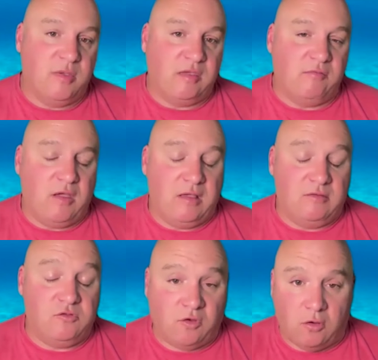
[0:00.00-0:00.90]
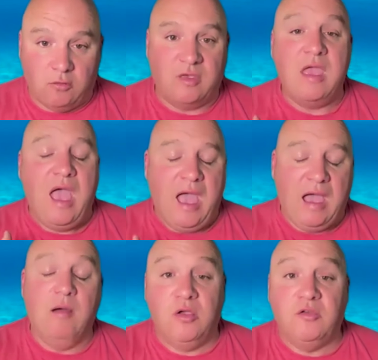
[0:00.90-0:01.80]
still being found, shows
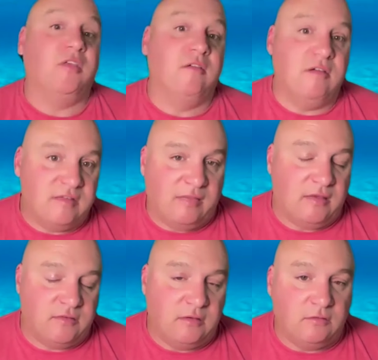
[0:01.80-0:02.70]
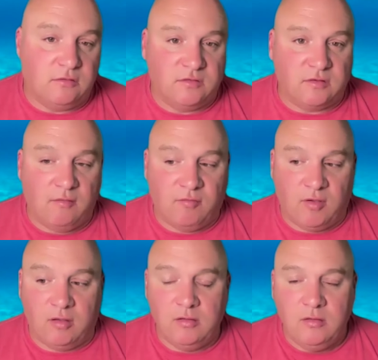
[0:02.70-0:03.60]
how much there is out there still to
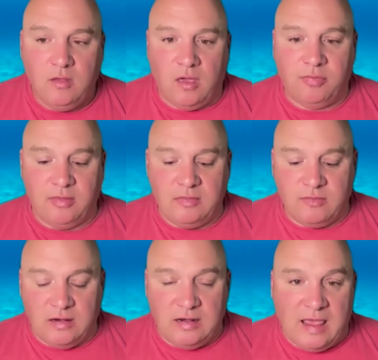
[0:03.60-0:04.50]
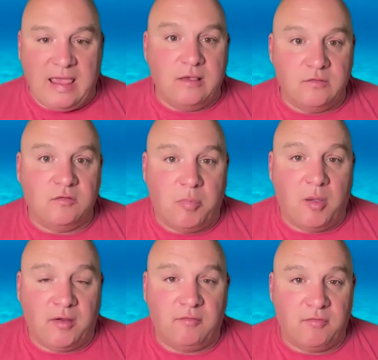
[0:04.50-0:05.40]
discover. I think the layers
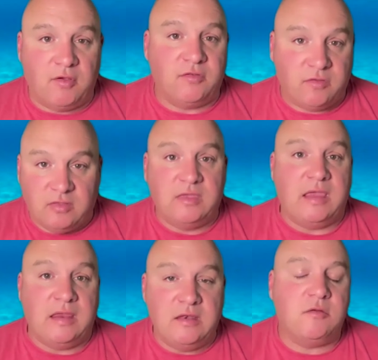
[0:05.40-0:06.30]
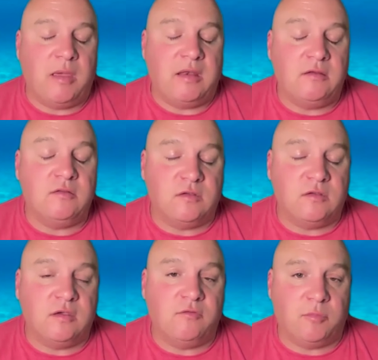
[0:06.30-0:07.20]
of biodiversity and the
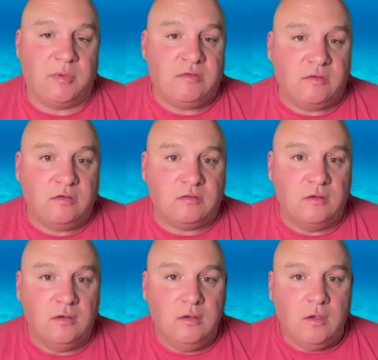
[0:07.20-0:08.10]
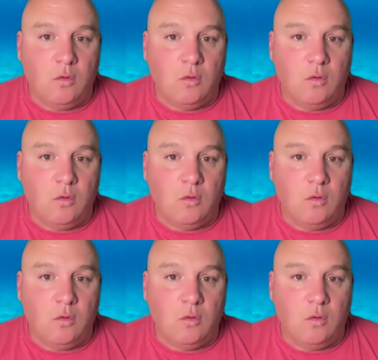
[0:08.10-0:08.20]
interdependency of species